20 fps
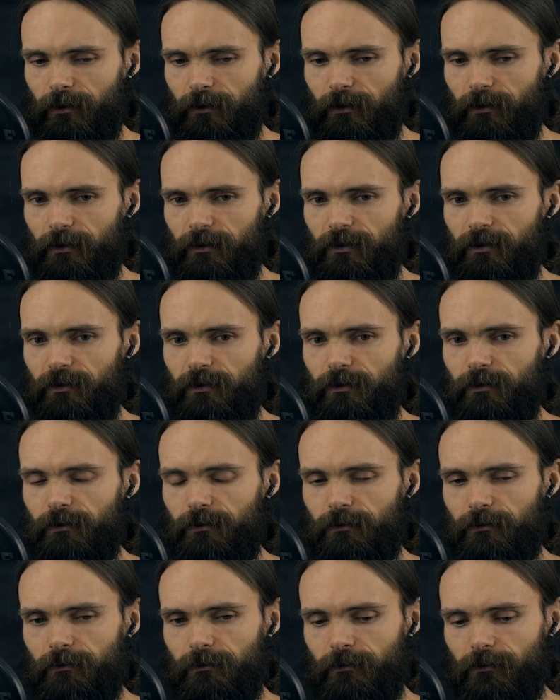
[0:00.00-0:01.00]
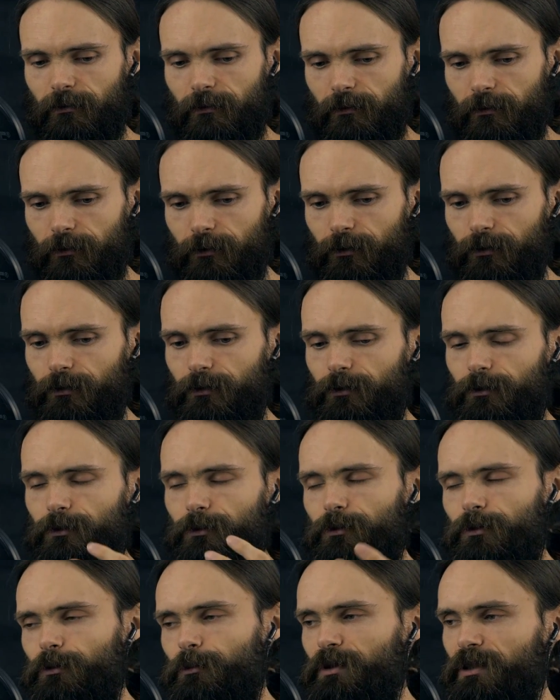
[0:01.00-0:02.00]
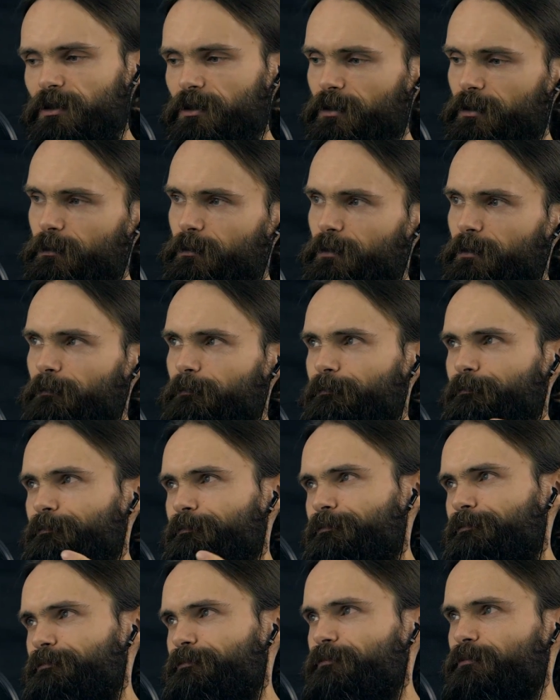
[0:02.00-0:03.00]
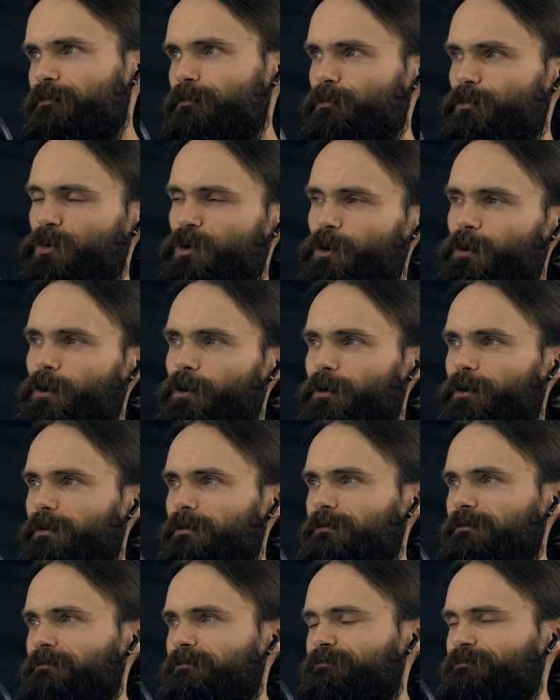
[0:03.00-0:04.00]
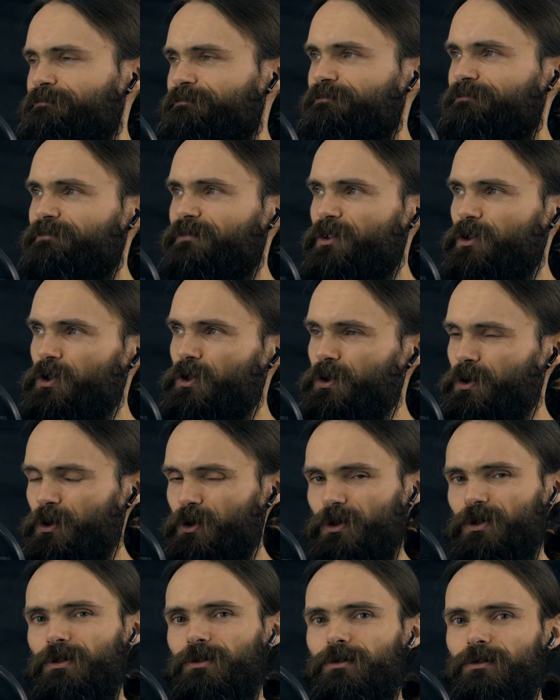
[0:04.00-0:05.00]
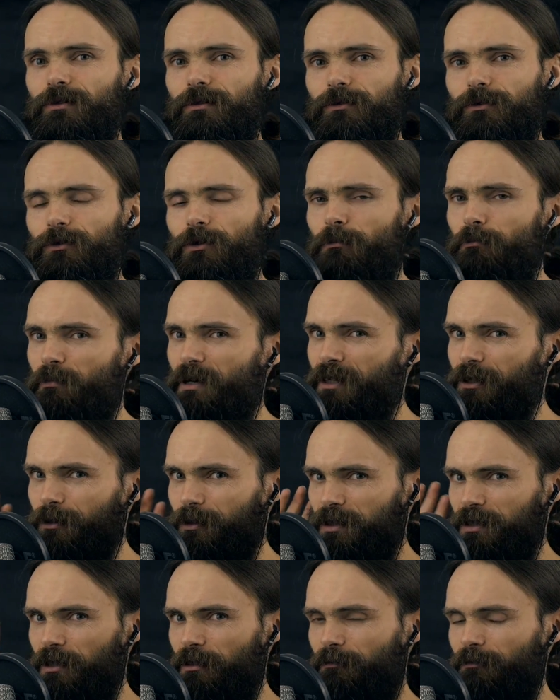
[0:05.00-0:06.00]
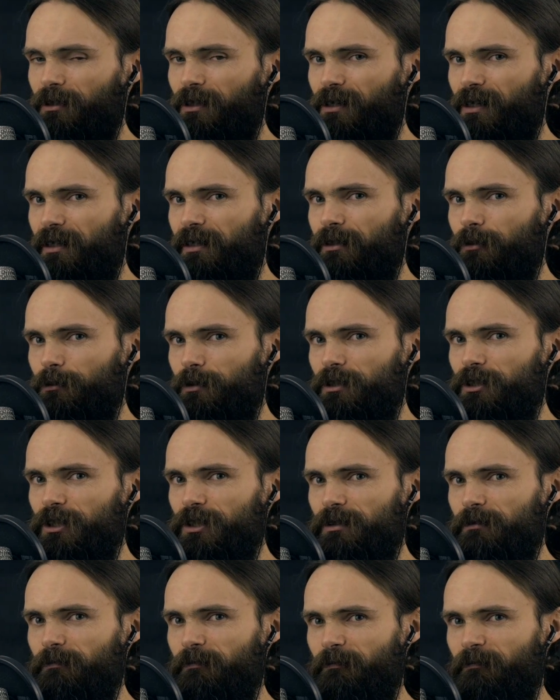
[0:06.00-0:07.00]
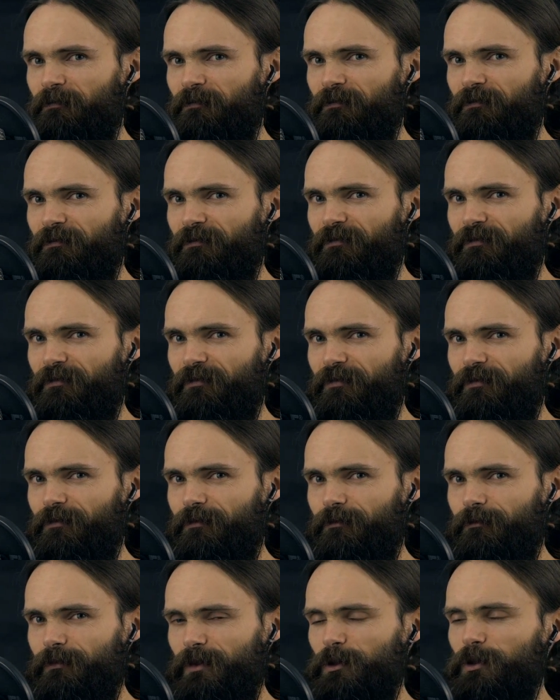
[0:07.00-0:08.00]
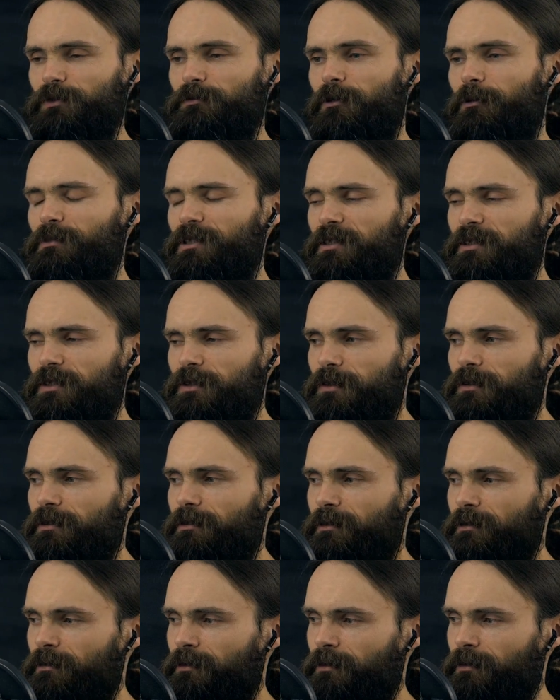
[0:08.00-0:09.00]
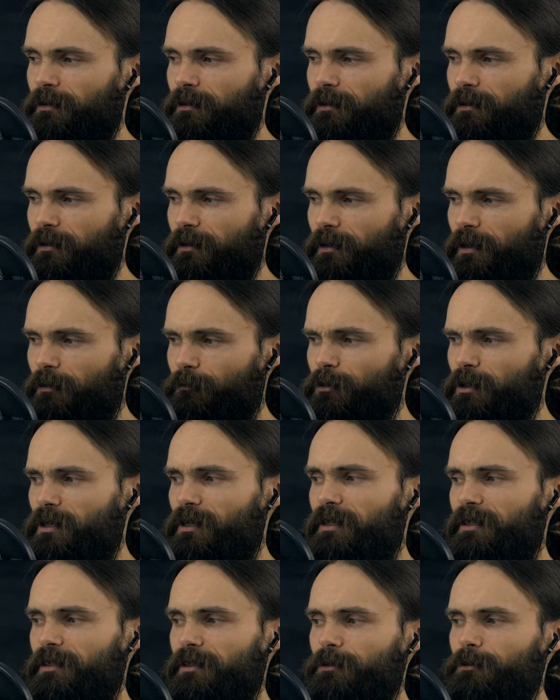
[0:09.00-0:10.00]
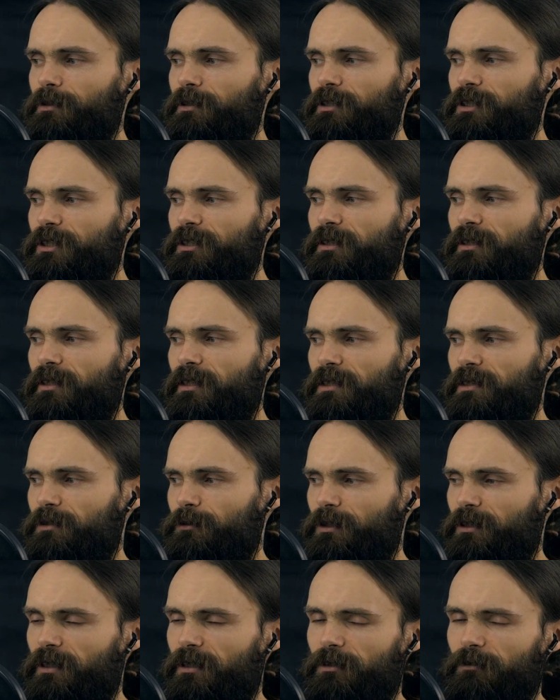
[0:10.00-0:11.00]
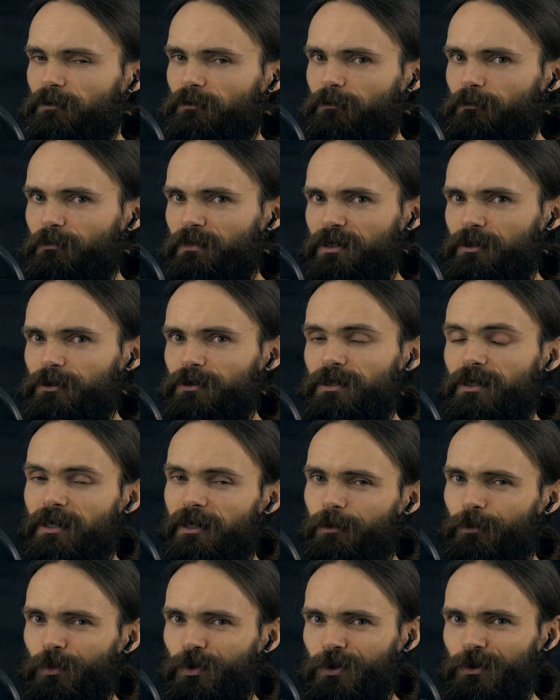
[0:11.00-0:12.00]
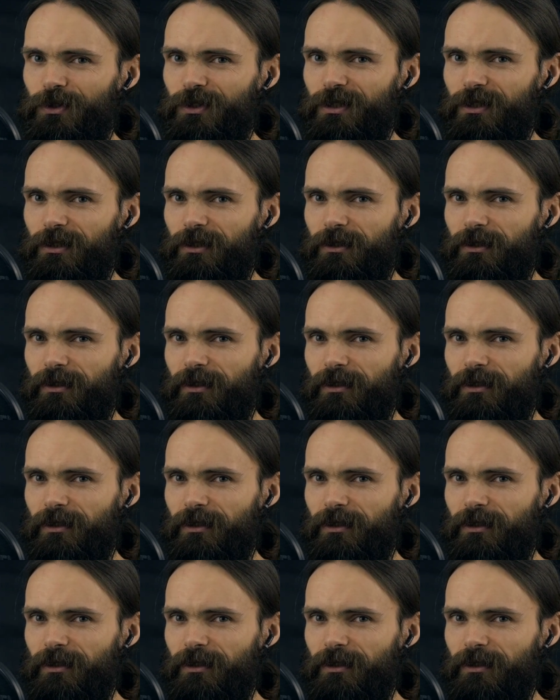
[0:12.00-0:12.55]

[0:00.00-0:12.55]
and then, you become more used to the melody of the language. Because for me, every language has a kind of melody like music.